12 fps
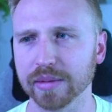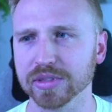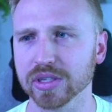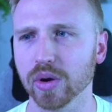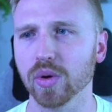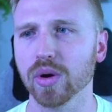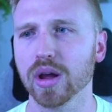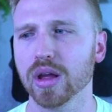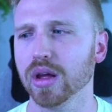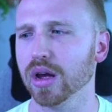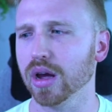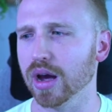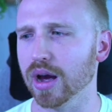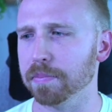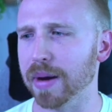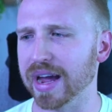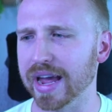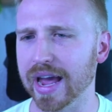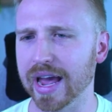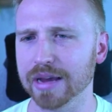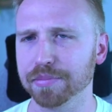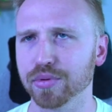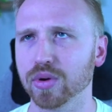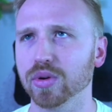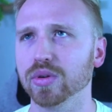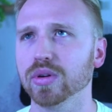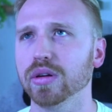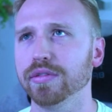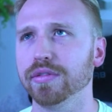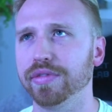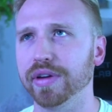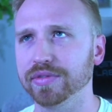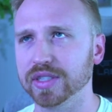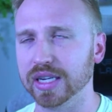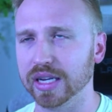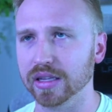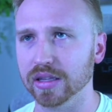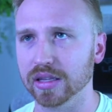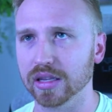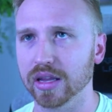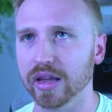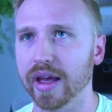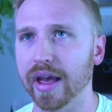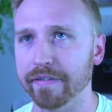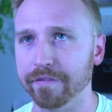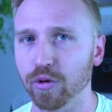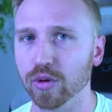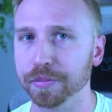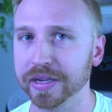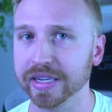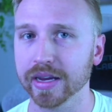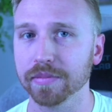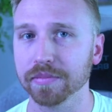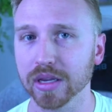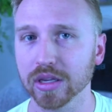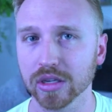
So by April 15th, at 4 p.m.